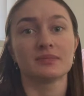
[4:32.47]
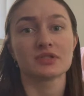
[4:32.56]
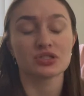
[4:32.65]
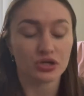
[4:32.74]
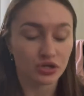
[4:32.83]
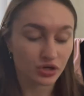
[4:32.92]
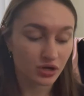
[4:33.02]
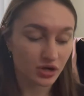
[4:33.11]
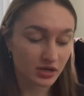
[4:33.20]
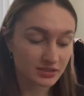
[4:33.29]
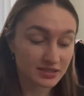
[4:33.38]
So
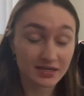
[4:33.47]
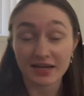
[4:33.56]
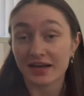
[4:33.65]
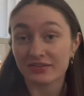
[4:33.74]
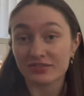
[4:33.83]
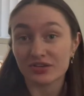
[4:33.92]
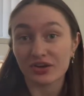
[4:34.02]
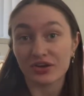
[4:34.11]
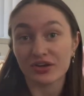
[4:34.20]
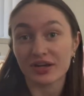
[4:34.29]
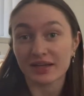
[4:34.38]
today I have to go
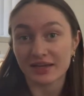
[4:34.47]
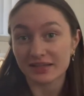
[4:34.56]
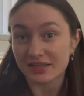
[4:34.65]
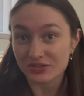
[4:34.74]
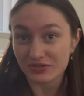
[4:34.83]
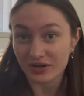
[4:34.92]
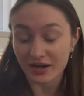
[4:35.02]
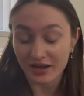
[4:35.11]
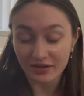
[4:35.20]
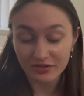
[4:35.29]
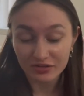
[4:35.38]
and get that sorted
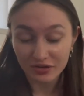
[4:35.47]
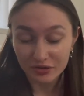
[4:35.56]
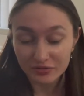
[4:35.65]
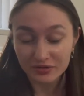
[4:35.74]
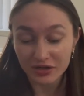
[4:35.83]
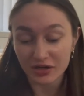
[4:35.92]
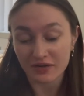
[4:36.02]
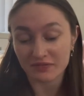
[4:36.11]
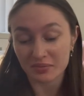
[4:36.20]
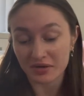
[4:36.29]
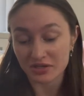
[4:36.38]
out. Hopefully I don't have
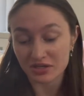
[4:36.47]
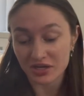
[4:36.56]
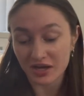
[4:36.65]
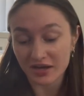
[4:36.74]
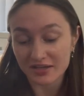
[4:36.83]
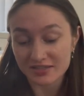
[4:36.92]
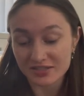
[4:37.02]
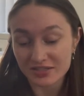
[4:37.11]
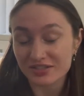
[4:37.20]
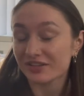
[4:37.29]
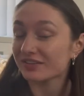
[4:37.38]
to buy new tires
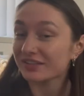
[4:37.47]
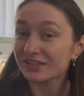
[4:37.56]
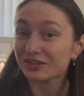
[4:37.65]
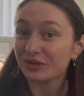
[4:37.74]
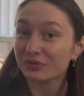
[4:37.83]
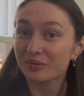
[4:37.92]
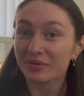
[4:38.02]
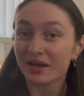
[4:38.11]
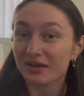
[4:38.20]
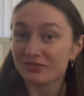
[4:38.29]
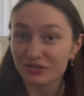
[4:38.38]
because I really don't want to
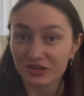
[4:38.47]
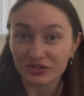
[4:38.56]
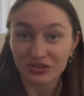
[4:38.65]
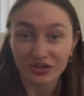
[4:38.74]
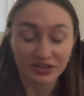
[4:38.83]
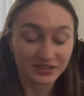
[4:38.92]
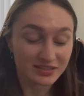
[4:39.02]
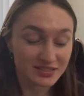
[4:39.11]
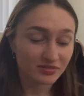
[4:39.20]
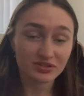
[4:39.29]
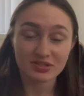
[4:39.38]
pay four hundred
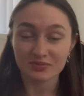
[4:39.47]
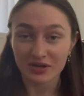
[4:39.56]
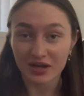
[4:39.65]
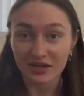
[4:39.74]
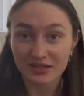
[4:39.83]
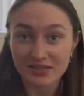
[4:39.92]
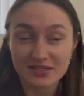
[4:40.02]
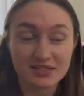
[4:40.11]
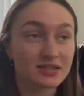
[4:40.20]
dollars for some tires.